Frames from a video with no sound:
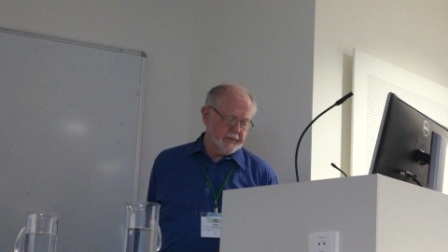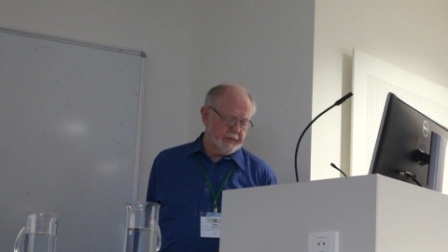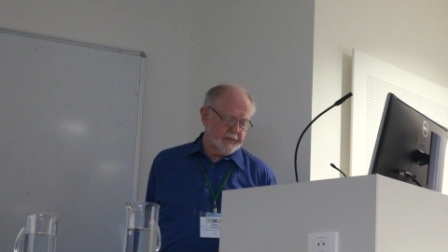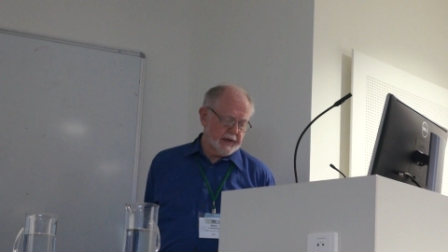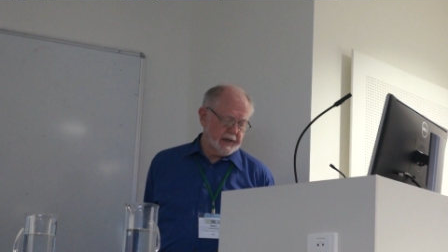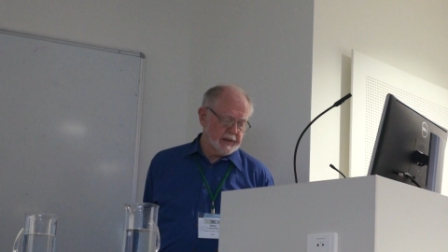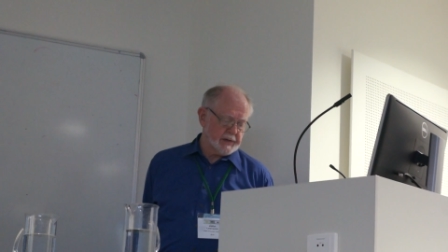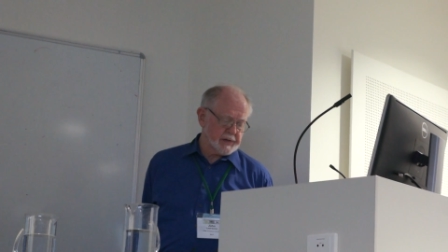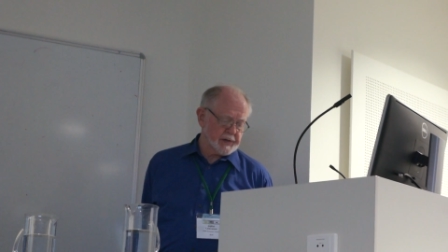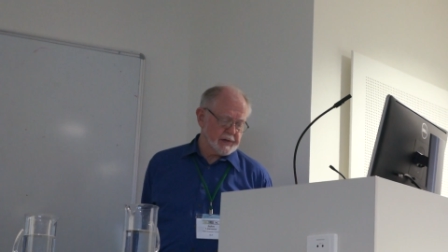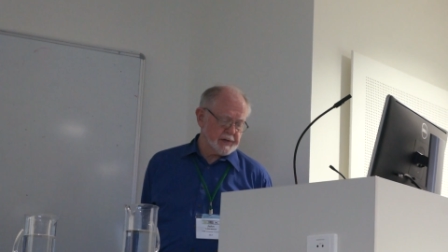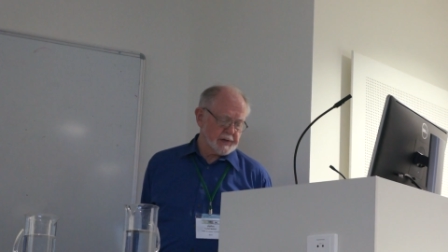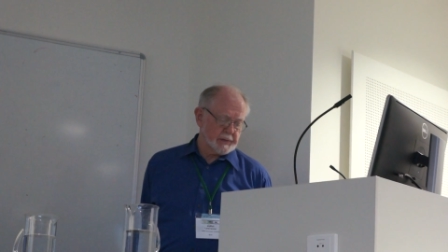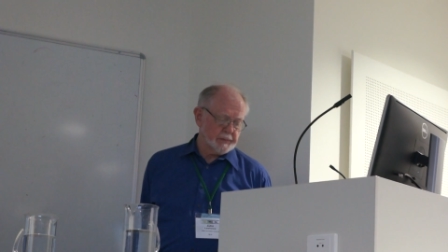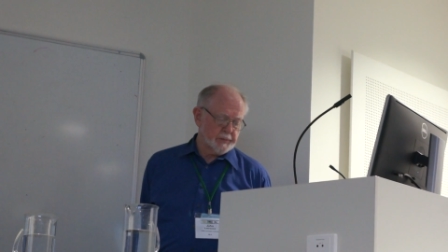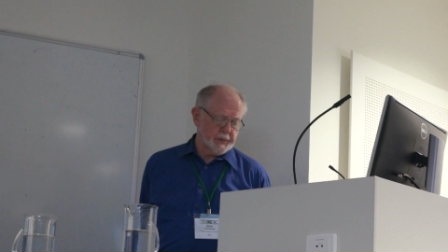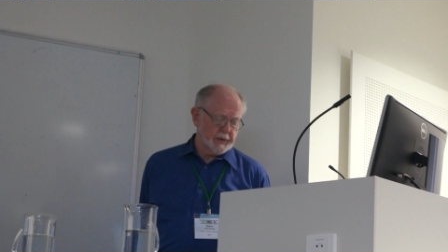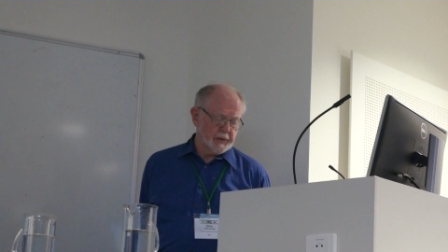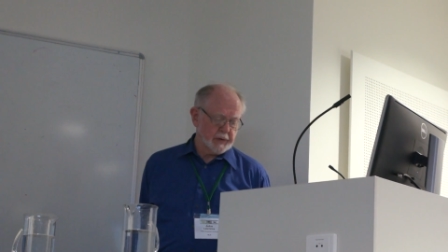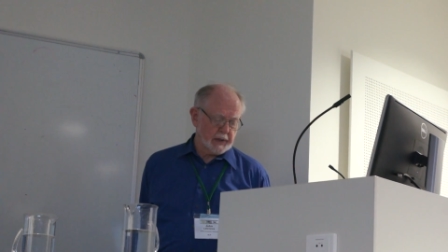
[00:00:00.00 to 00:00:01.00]
of advances in
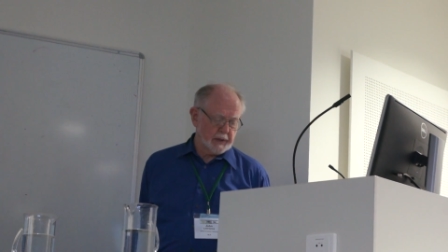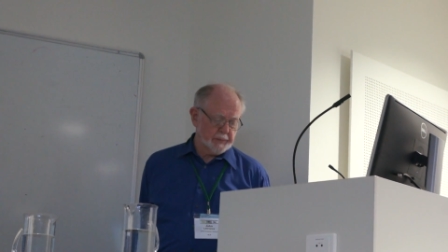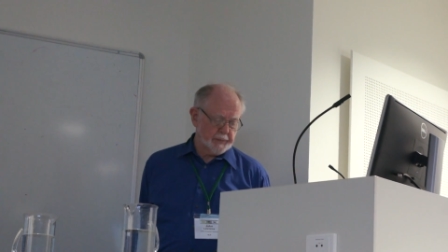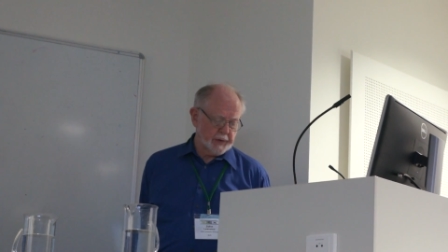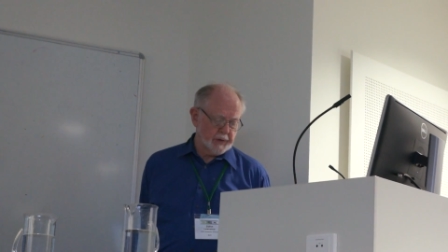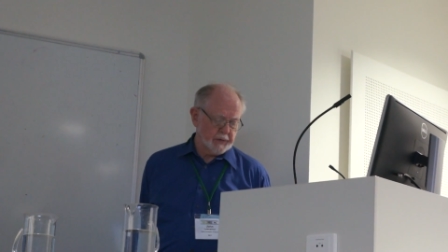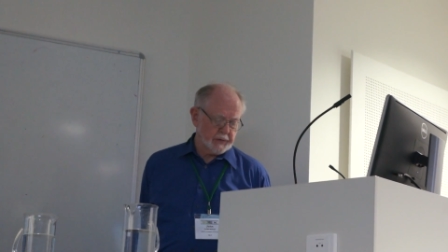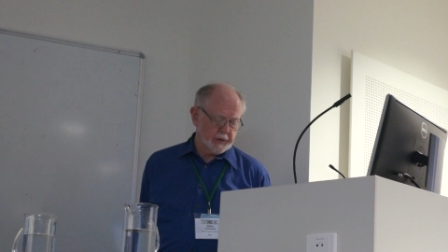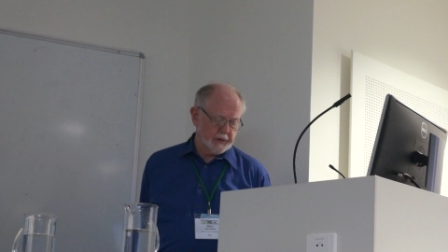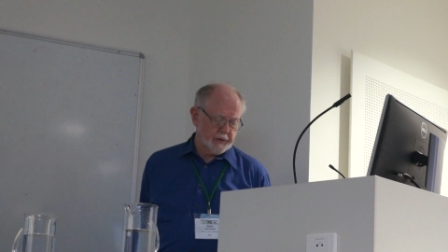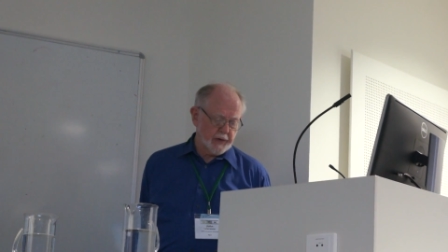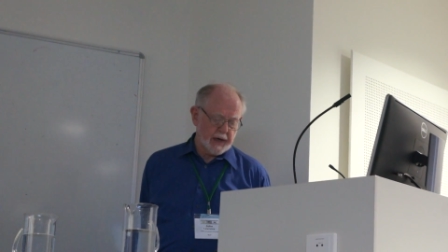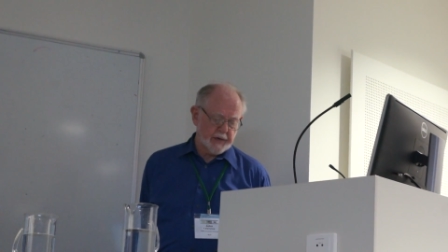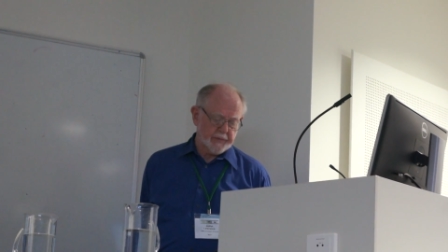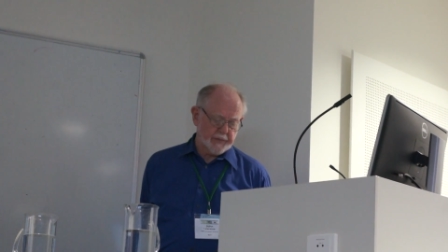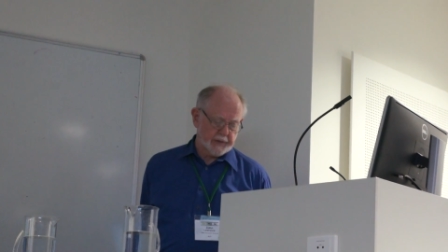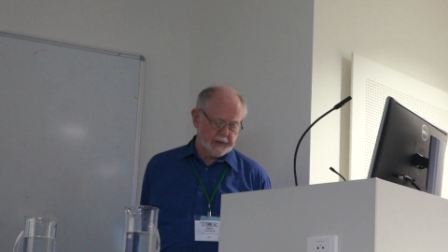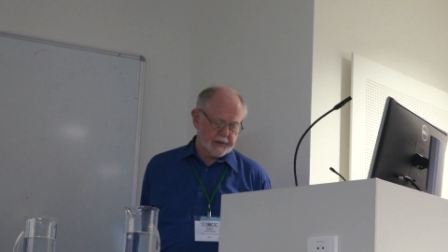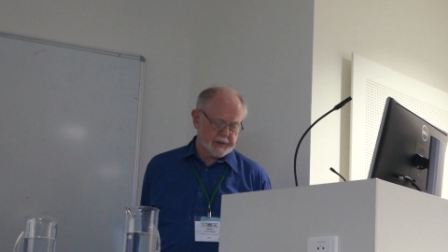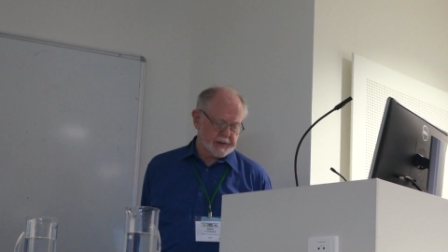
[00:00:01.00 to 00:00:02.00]
computer
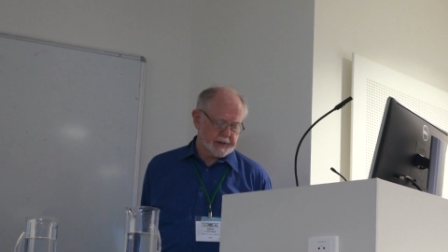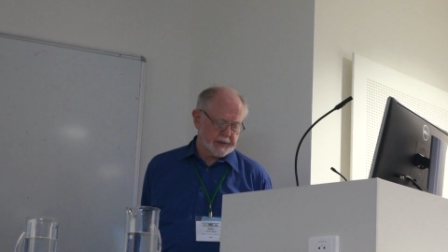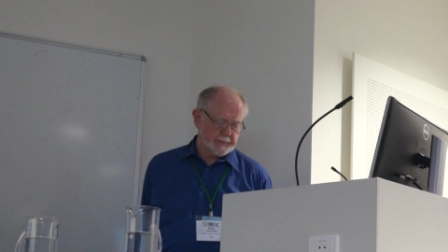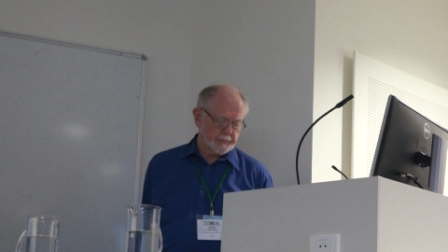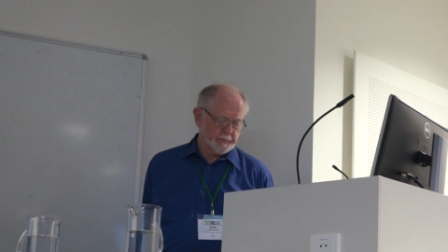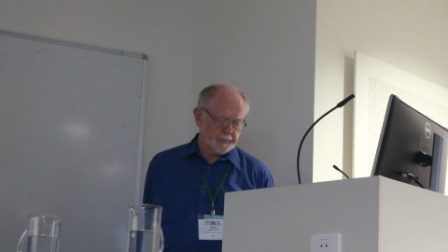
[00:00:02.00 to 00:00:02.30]
graphics.